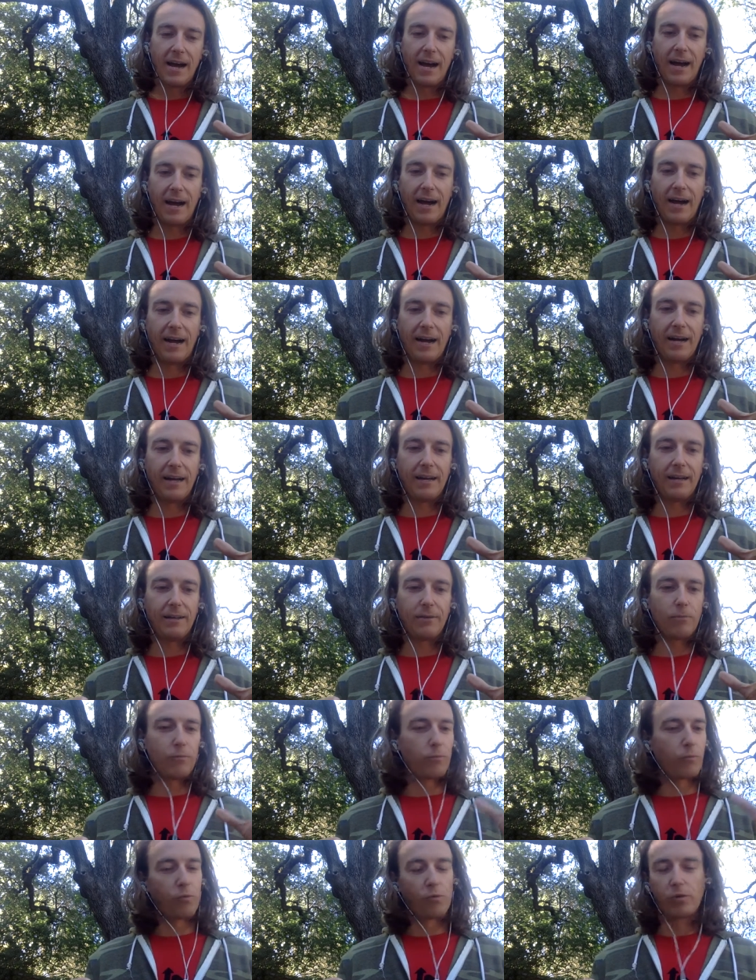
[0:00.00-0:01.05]
Uh,
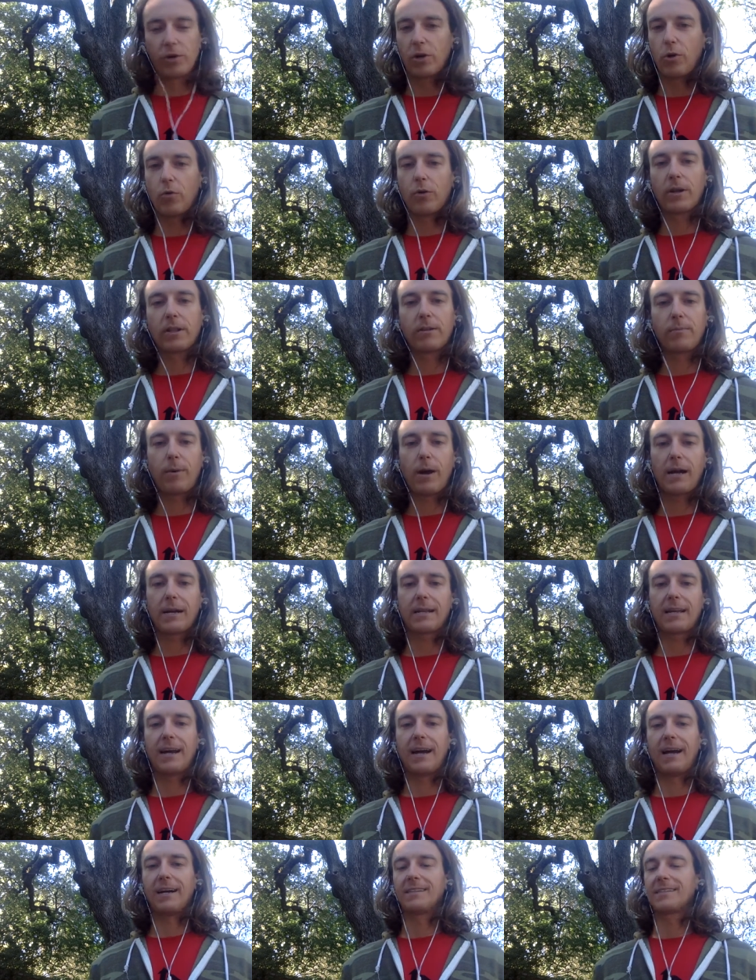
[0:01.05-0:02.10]
recording the
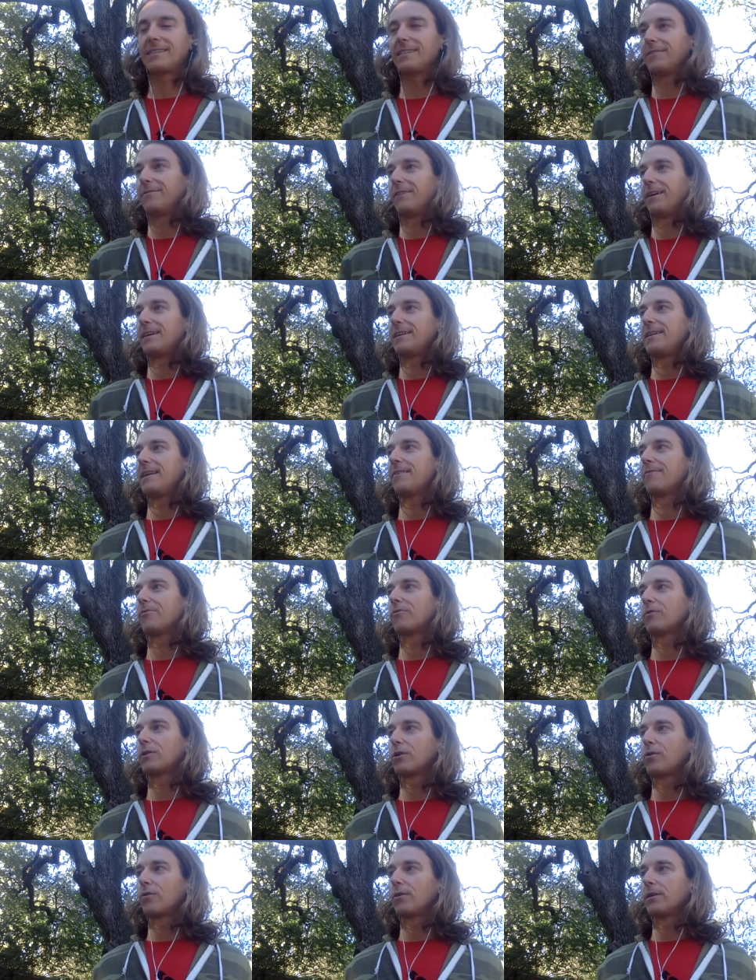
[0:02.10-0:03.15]
podcast. If I never
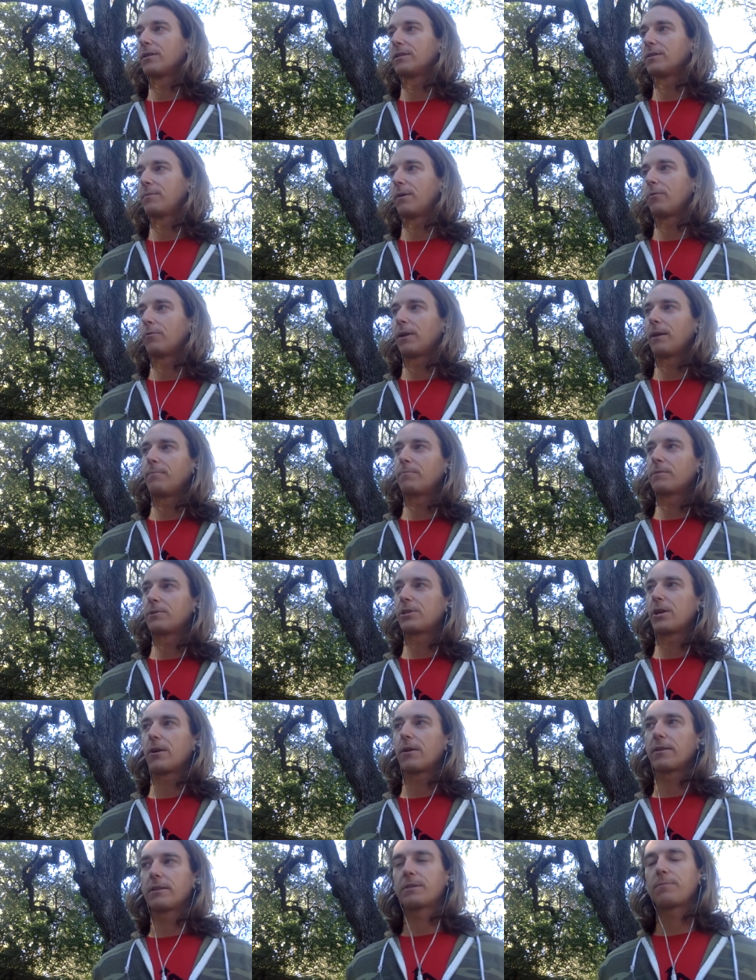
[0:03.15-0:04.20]
recorded this, but when I
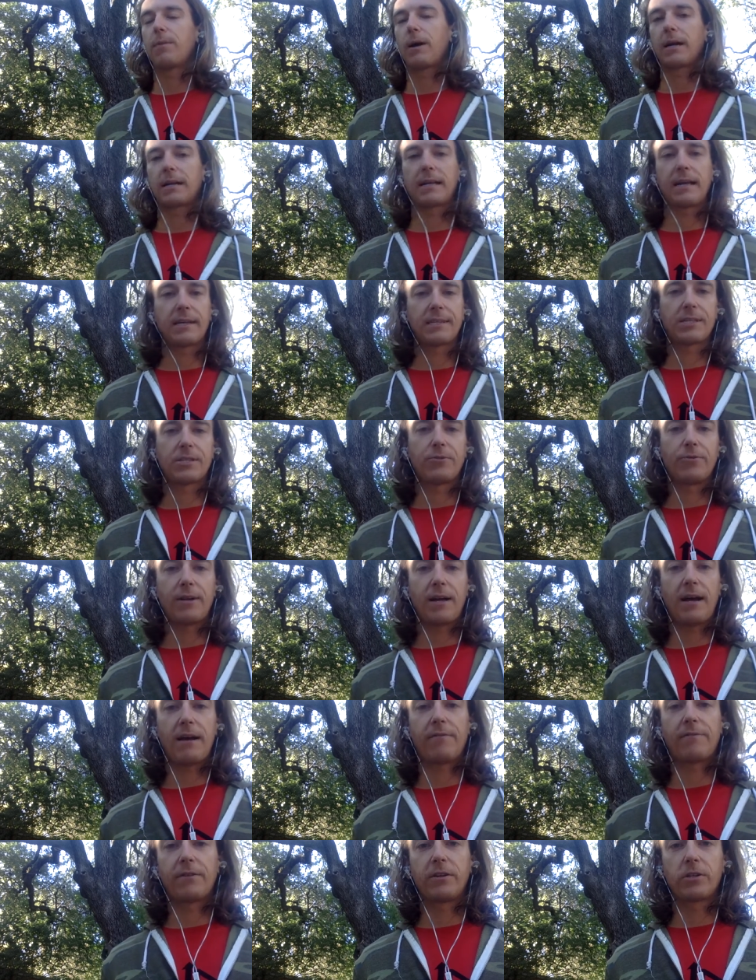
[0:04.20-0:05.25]
started this podcast two and a
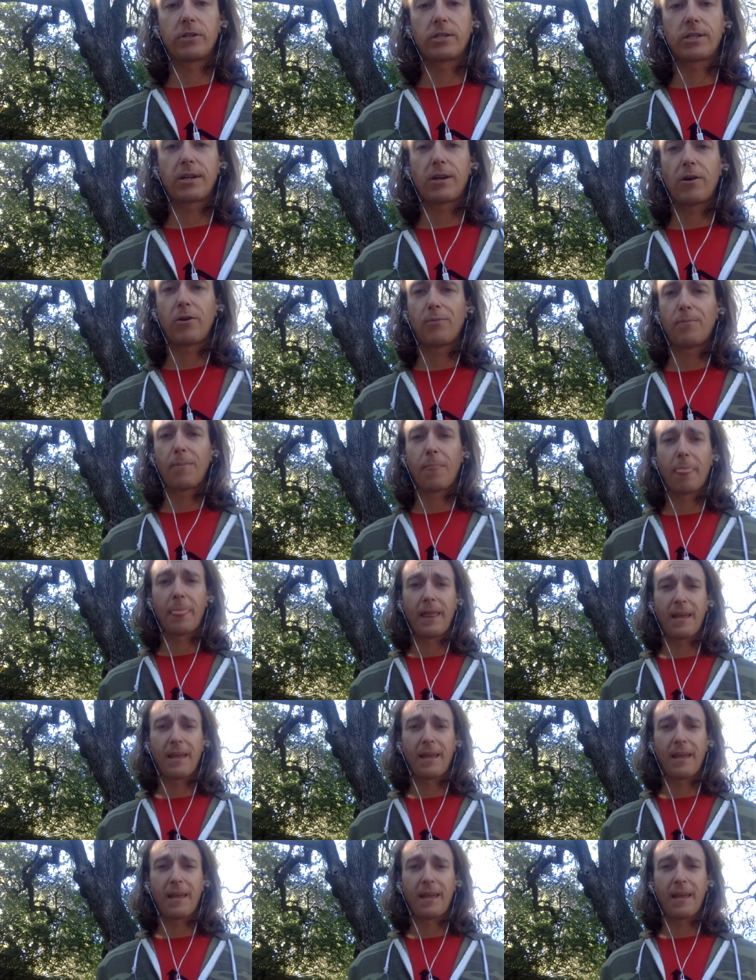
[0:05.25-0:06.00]
half years ago,